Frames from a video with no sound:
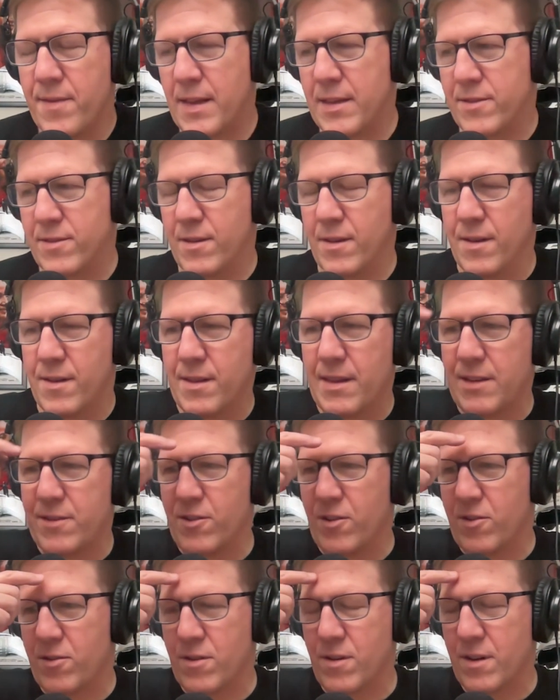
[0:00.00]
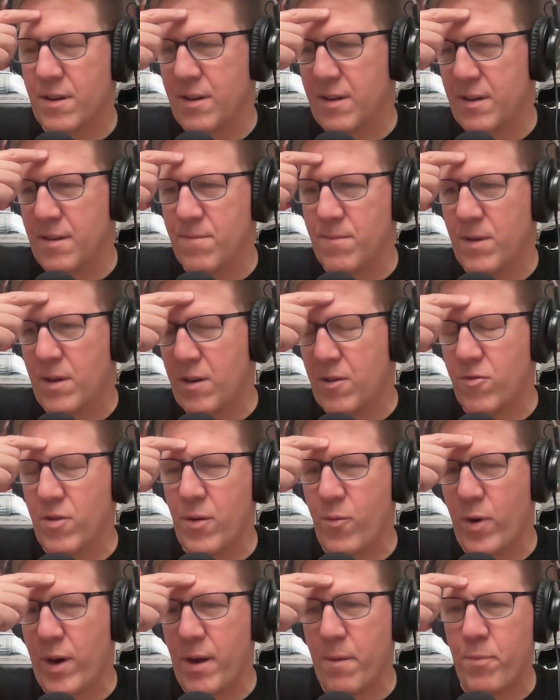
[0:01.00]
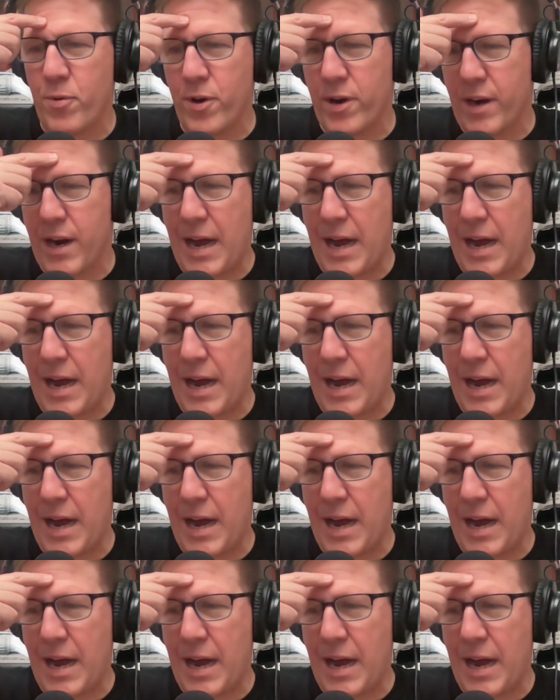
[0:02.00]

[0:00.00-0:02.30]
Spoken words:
that's a great way to put it.